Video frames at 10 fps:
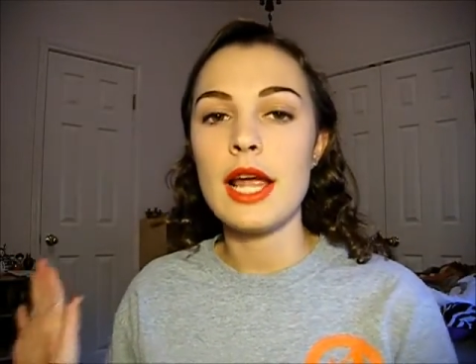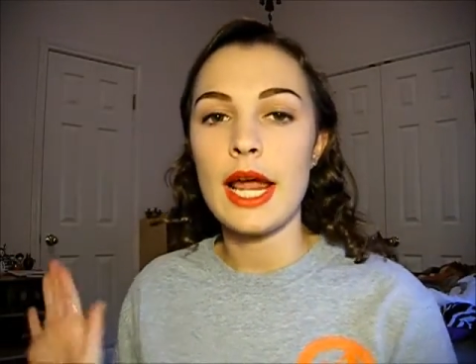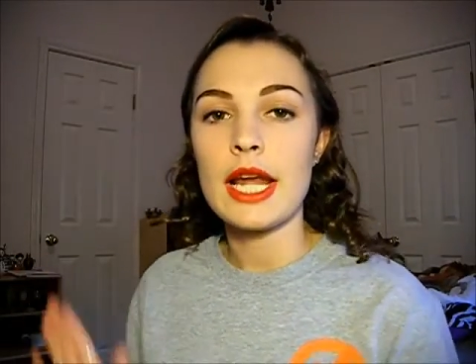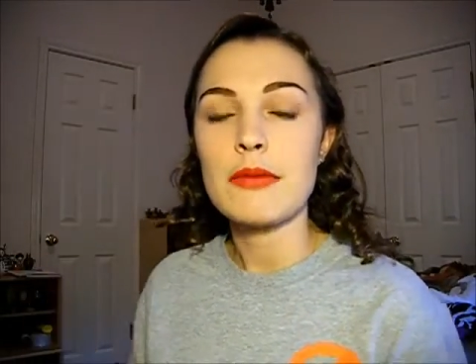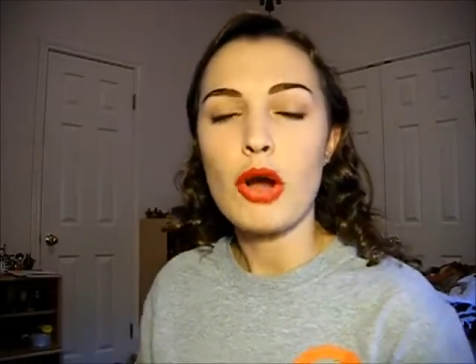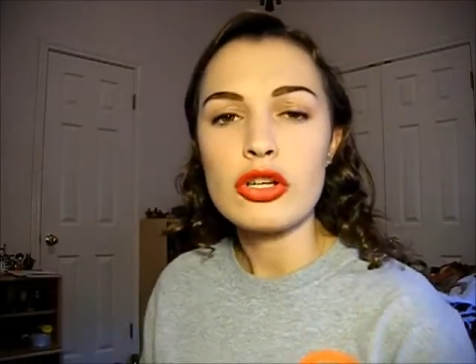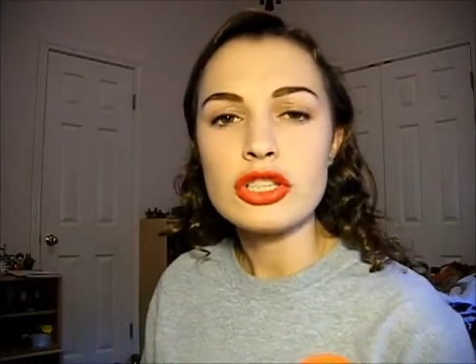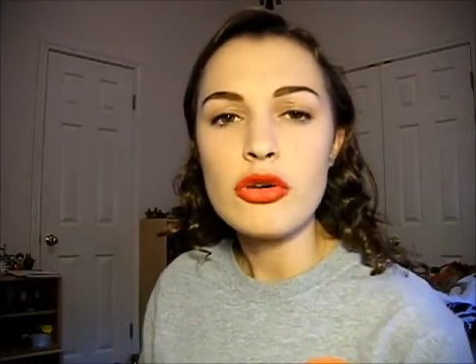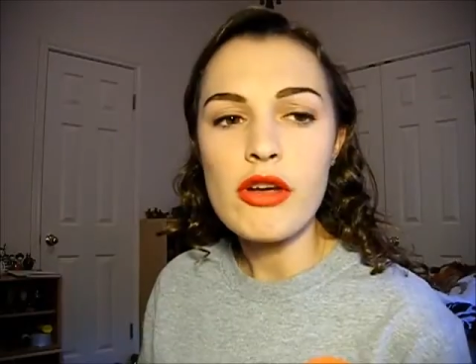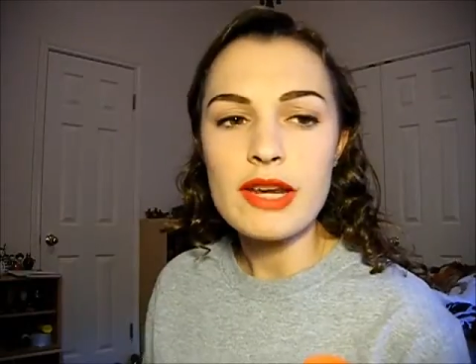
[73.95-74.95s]
And I'm
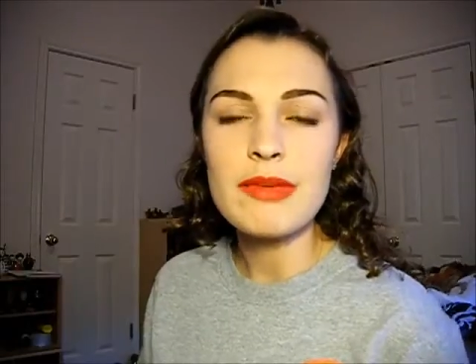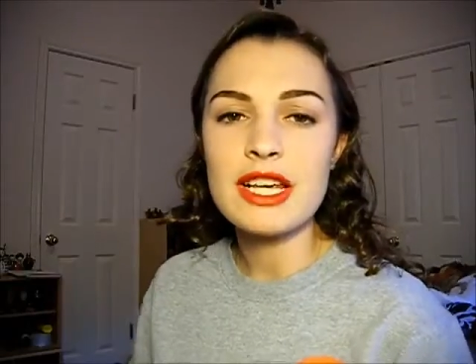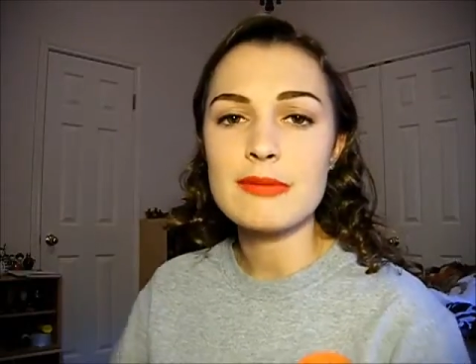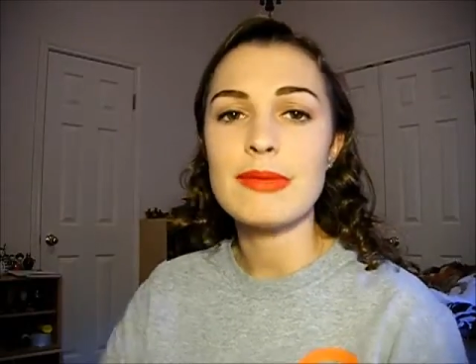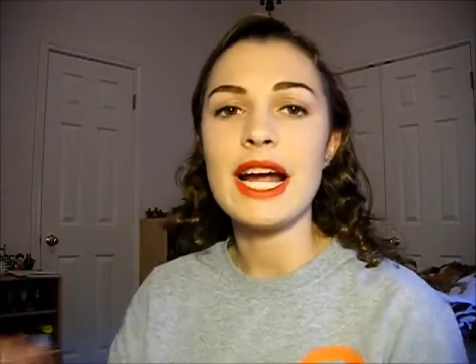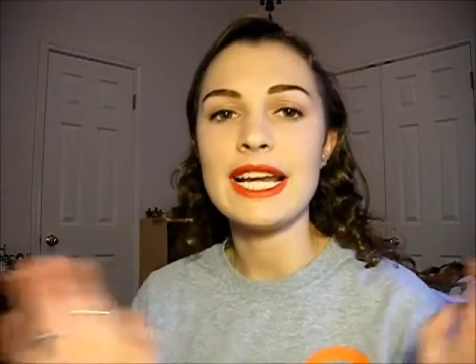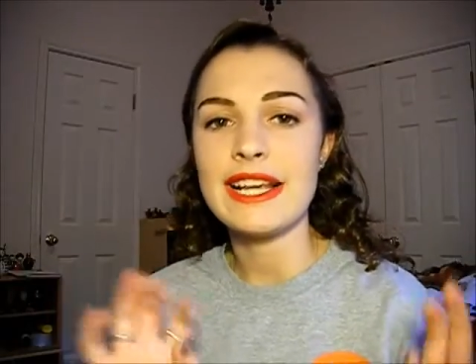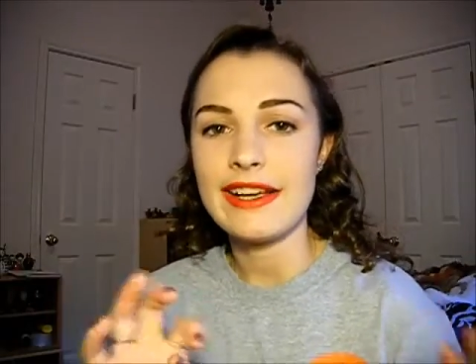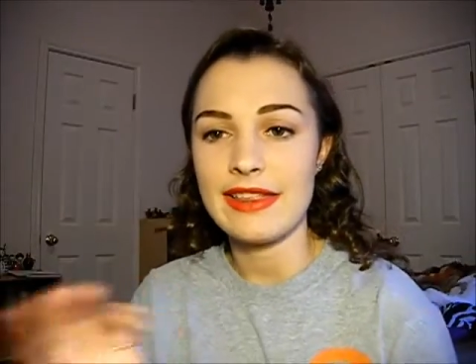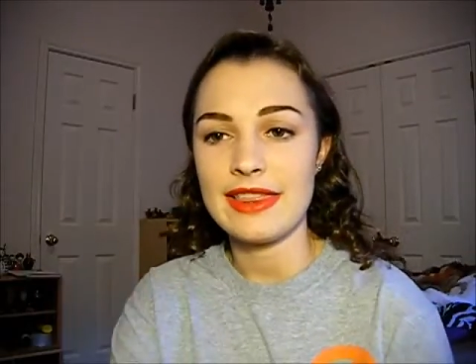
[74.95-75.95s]
also going to be
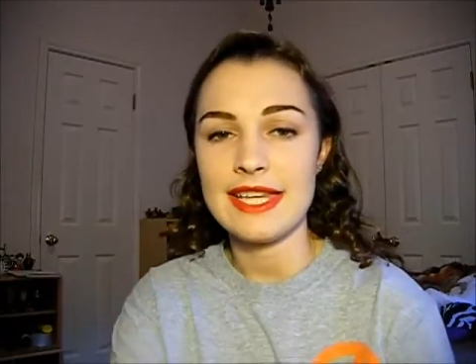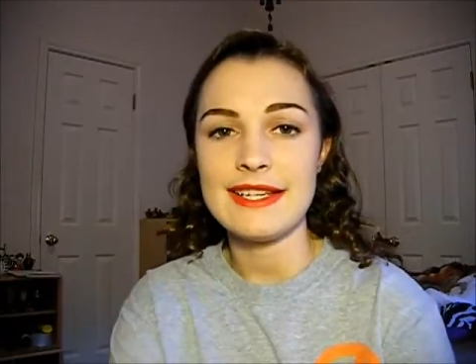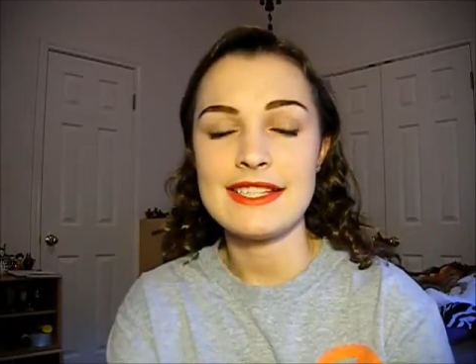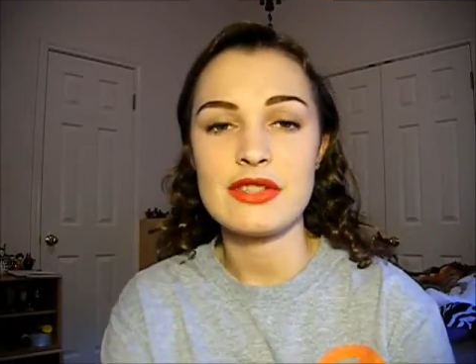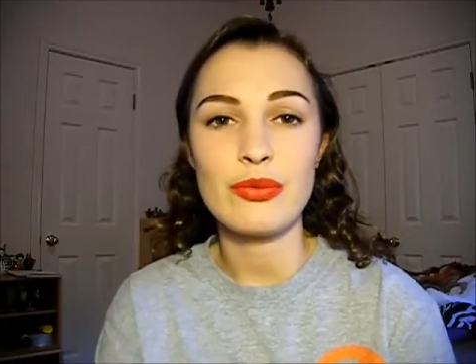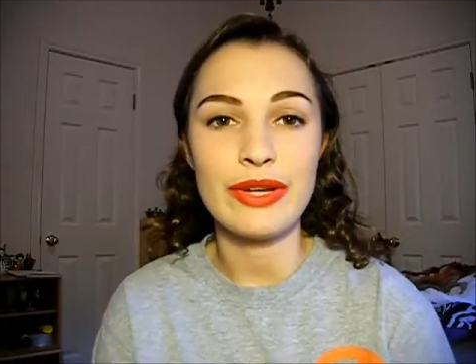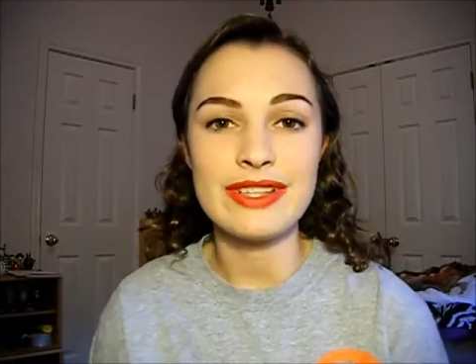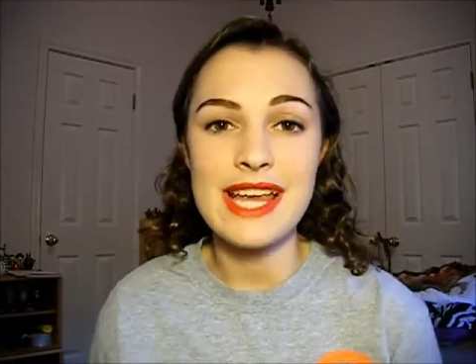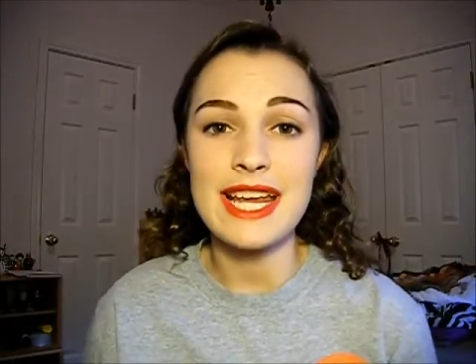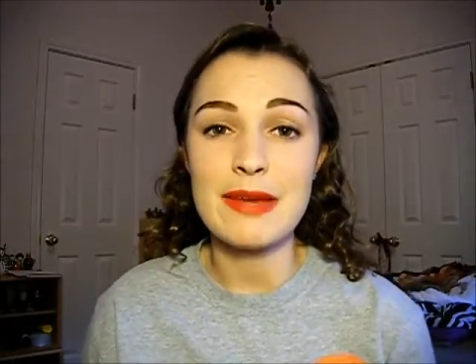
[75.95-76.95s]
combining this with
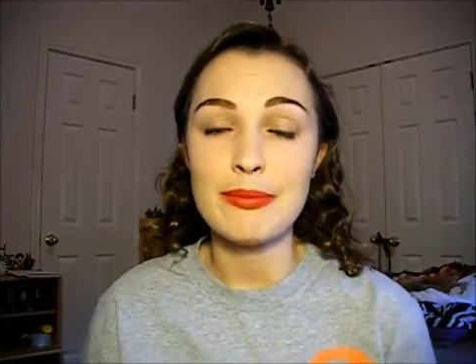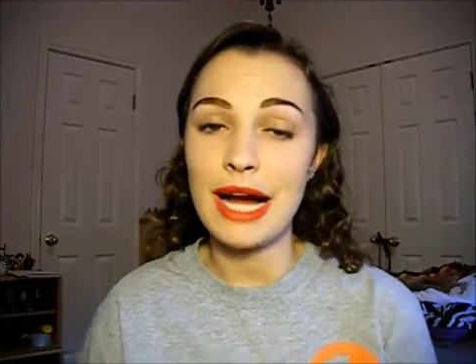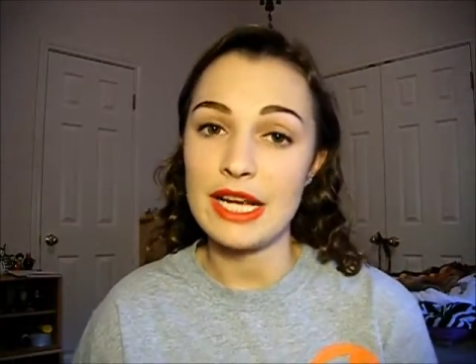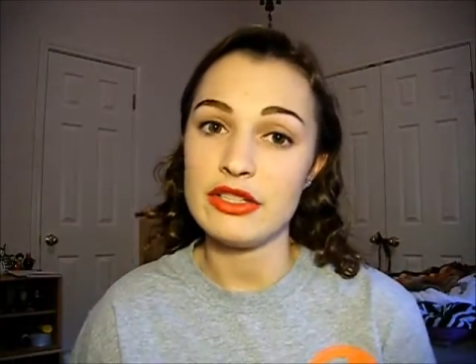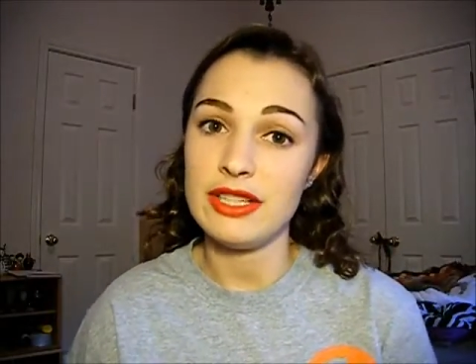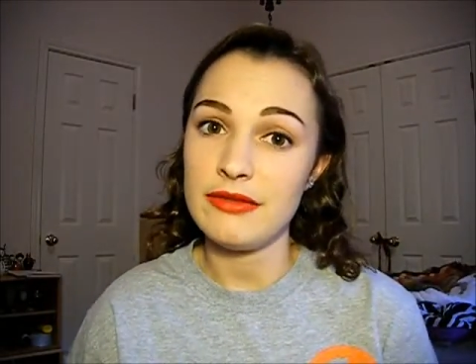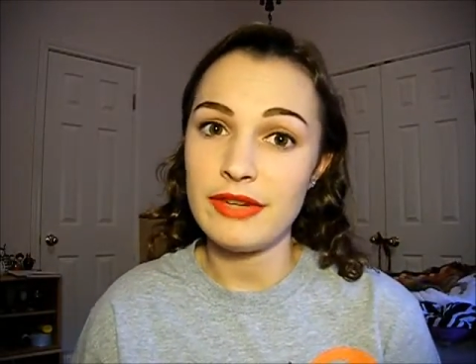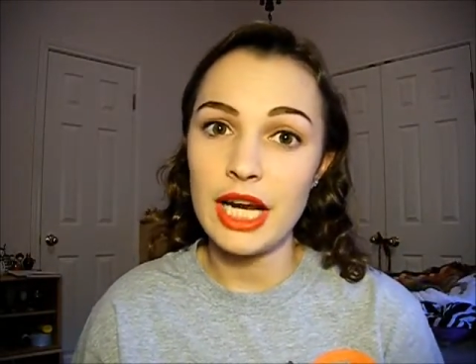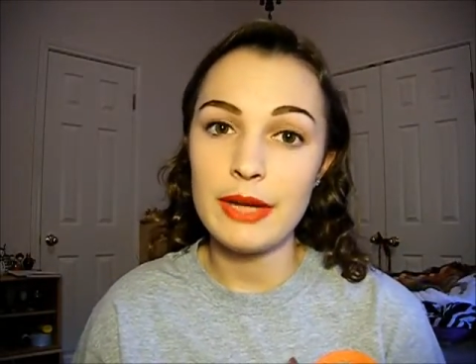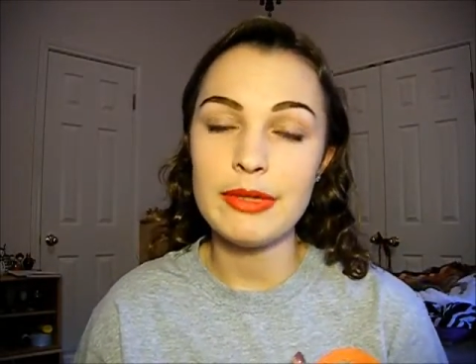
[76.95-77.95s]
taking biotin
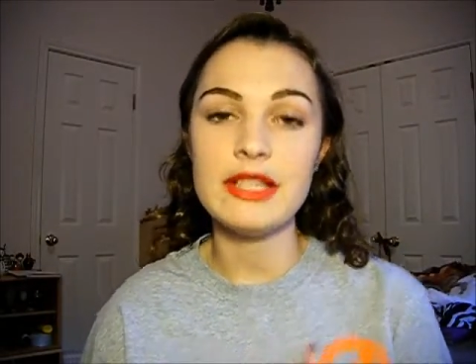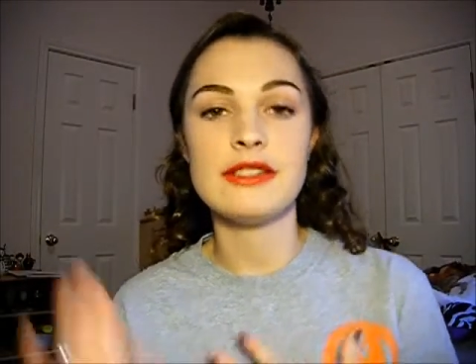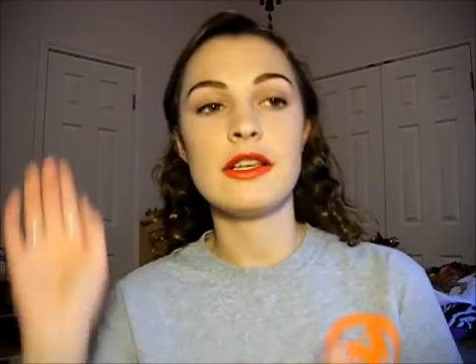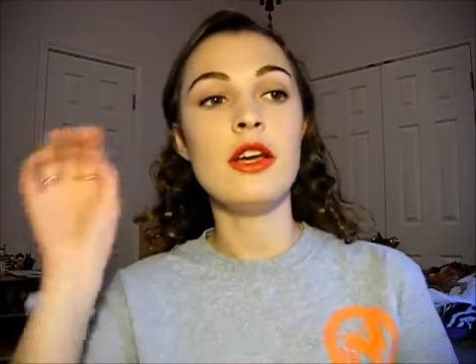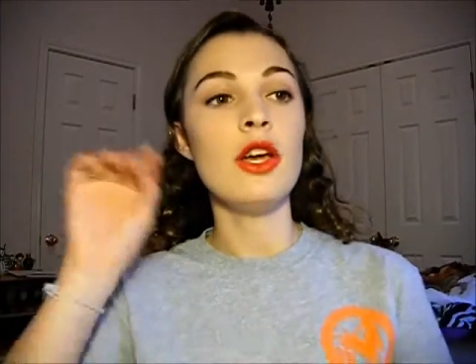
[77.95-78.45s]
vitamins,